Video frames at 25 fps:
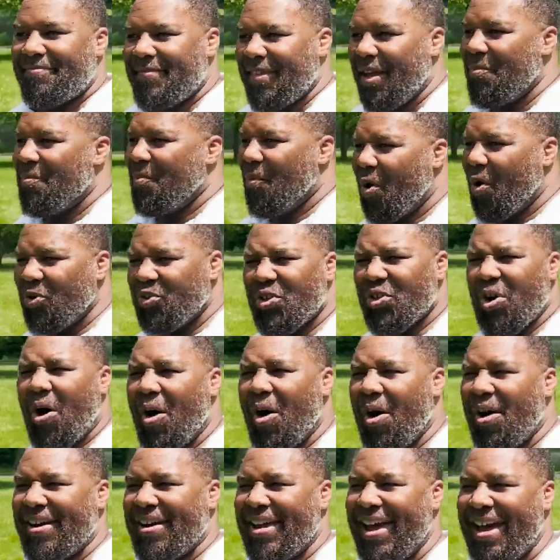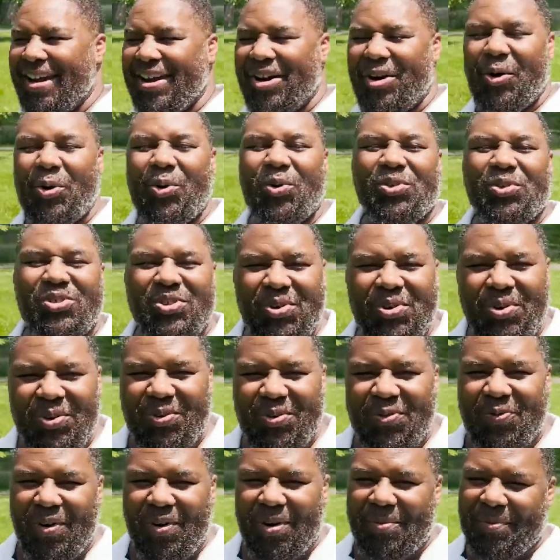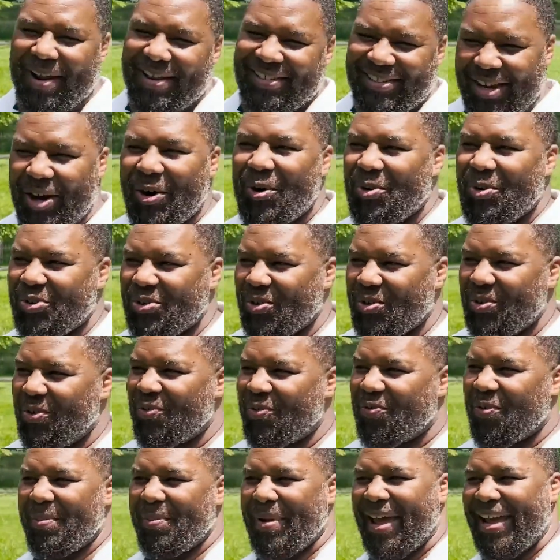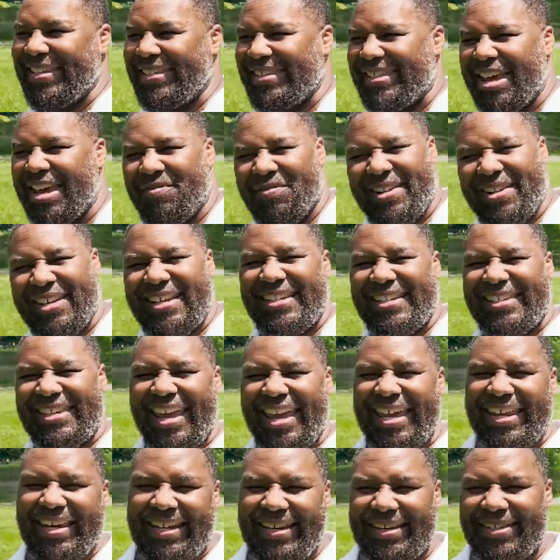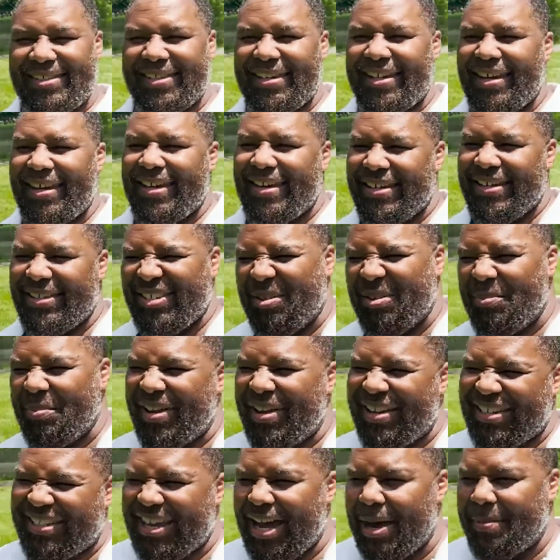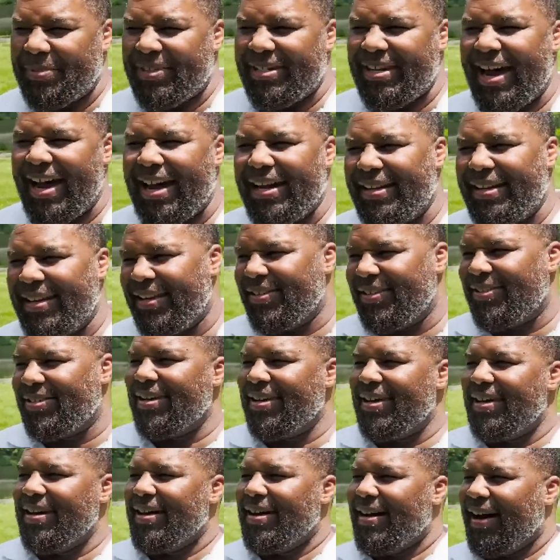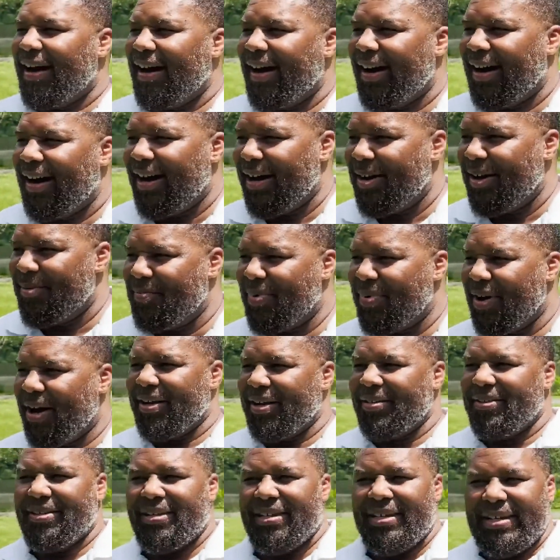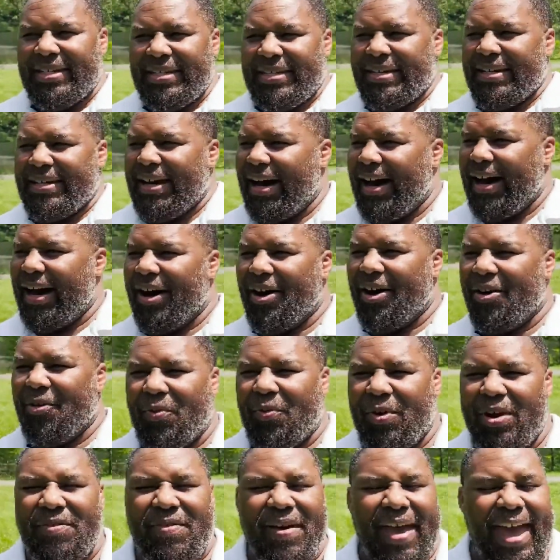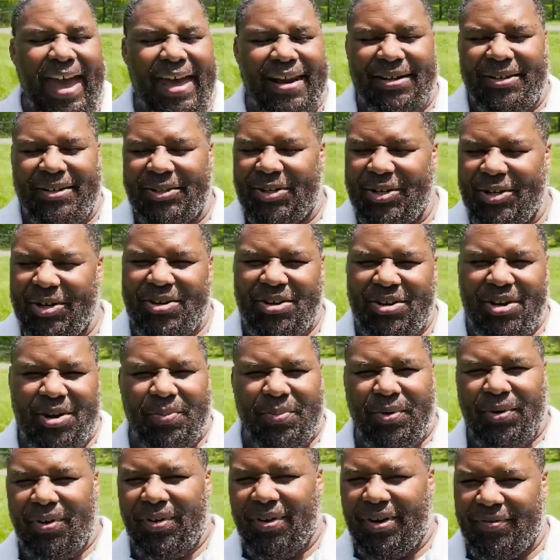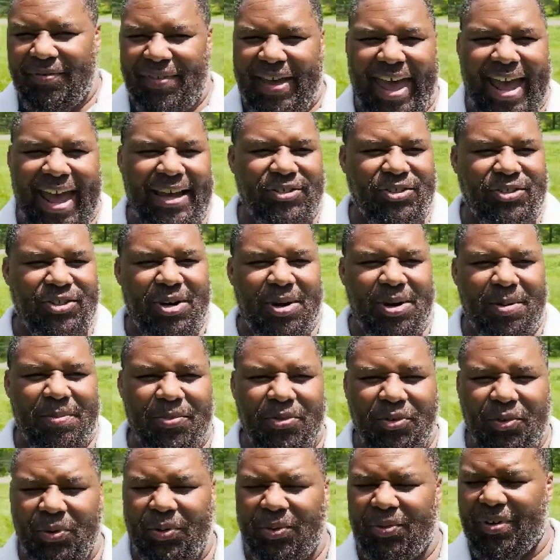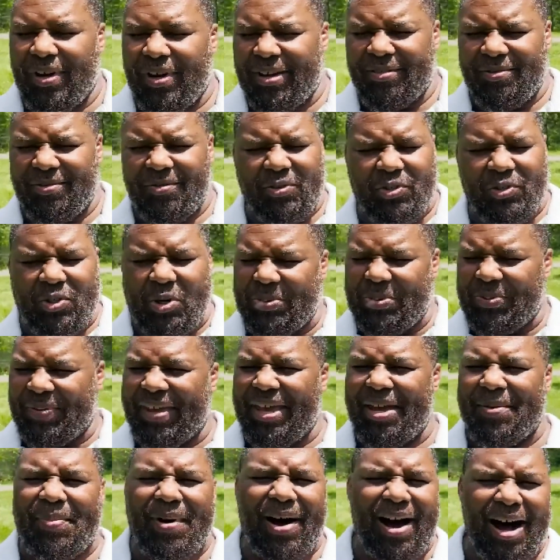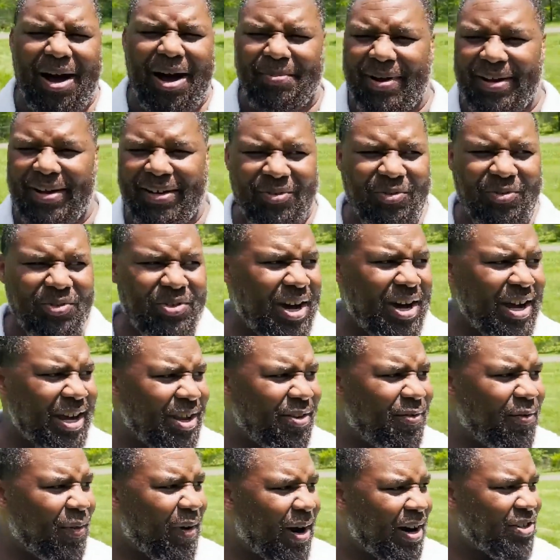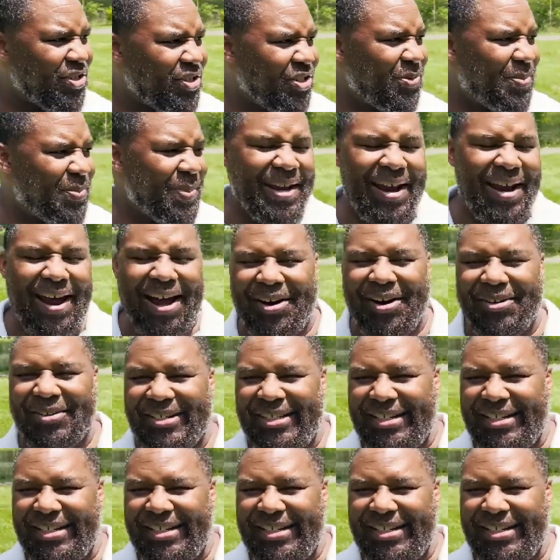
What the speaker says: most are kind of old school from, I say old school, from like 70s, 80s, sometimes 90s, but we've had a good number of acts that come through in terms of hip hop. I know Dougie Fresh has been out.